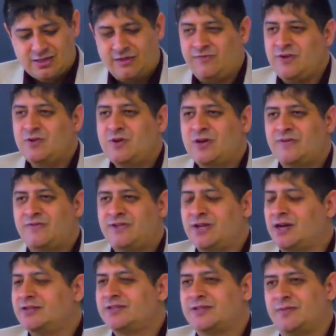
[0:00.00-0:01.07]
If you would have
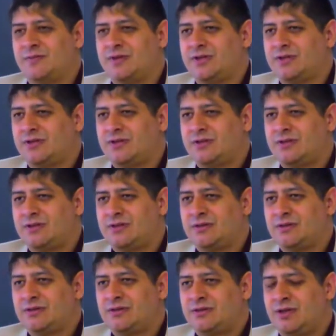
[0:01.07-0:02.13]
done something,
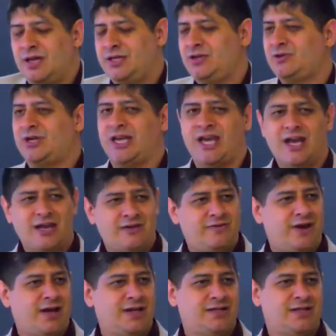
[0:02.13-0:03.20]
and you can,
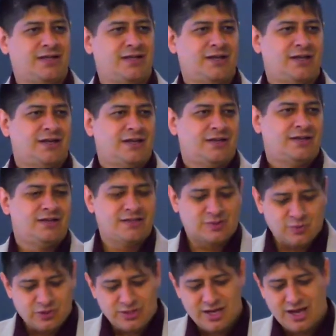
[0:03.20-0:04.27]
right?
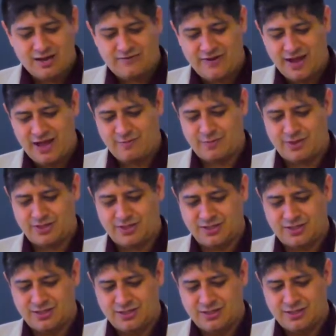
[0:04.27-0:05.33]
This would not have happened.
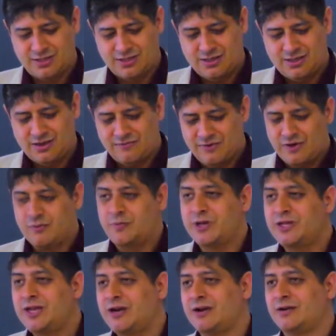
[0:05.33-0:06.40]
Have you ever
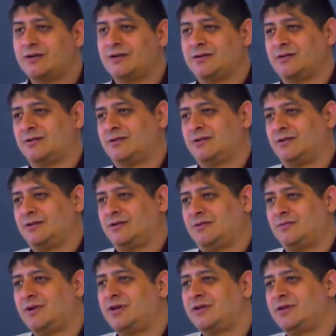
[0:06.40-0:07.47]
been there?
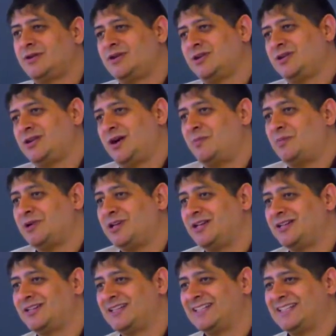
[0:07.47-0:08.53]
Well, you're in good
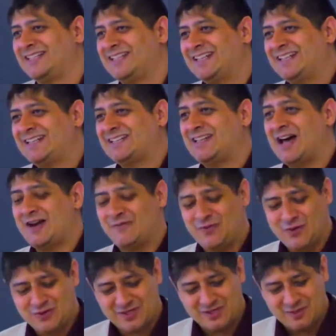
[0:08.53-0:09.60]
company. A lot of
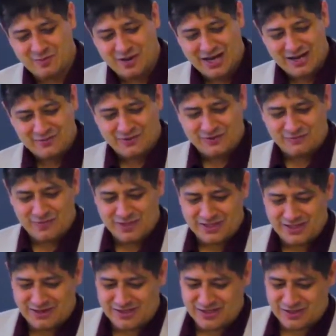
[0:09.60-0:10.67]
folks in the Bible have been there